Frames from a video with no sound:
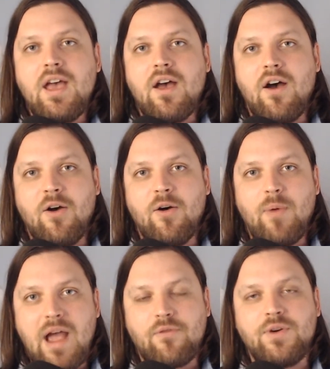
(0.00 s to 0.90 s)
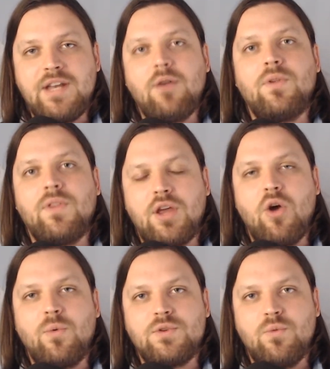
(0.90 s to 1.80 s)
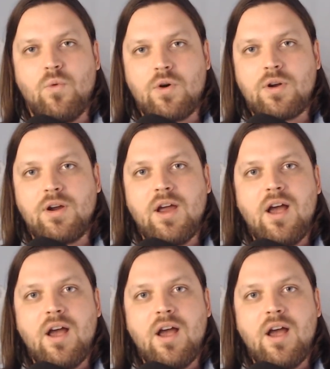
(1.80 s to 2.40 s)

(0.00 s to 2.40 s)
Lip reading: every day when they go into work.